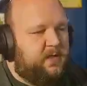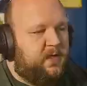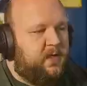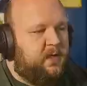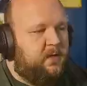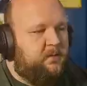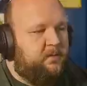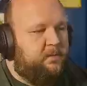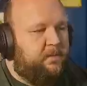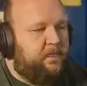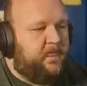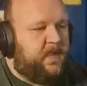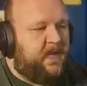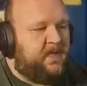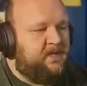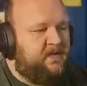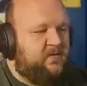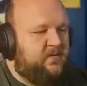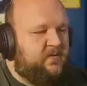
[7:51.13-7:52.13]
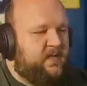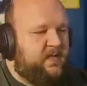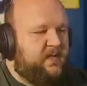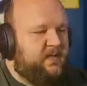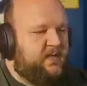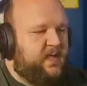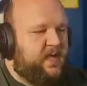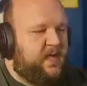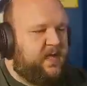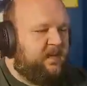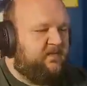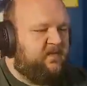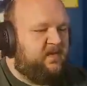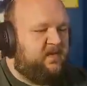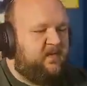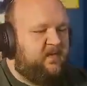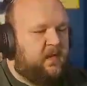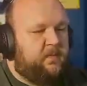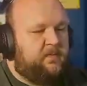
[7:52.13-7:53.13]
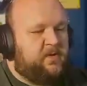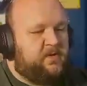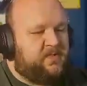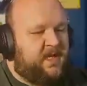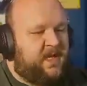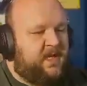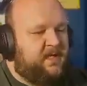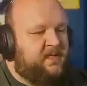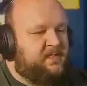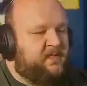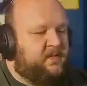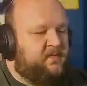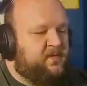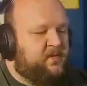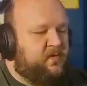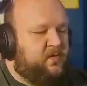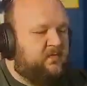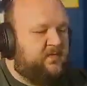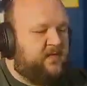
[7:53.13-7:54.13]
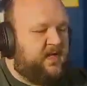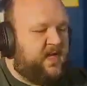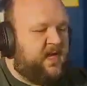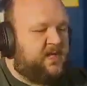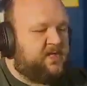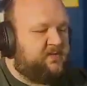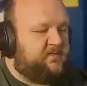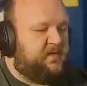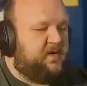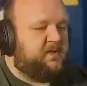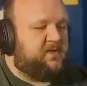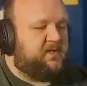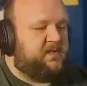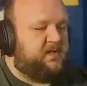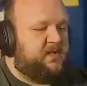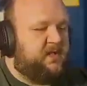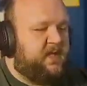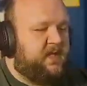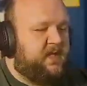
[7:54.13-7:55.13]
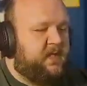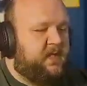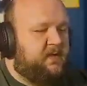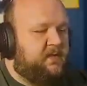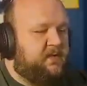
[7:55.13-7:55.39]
I do think that if the developers added some sort of a dash function that